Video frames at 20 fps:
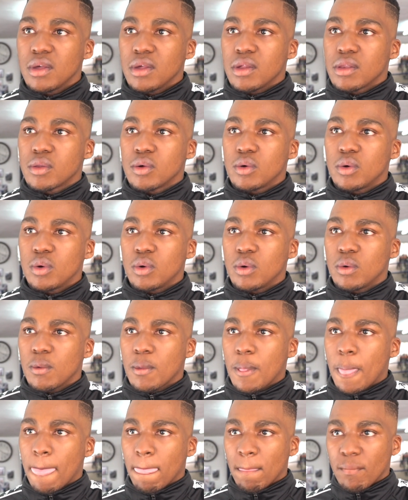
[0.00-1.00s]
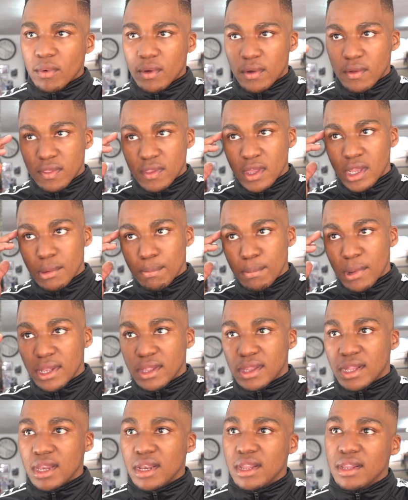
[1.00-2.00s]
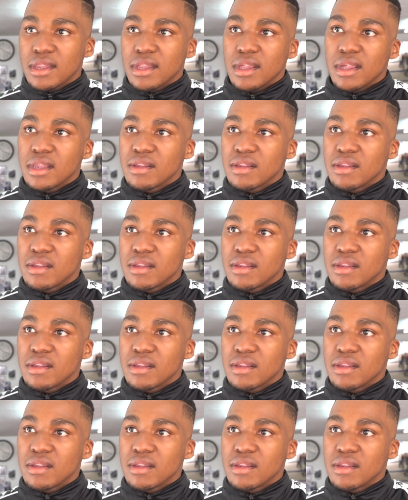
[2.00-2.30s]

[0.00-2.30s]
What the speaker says: So that mentality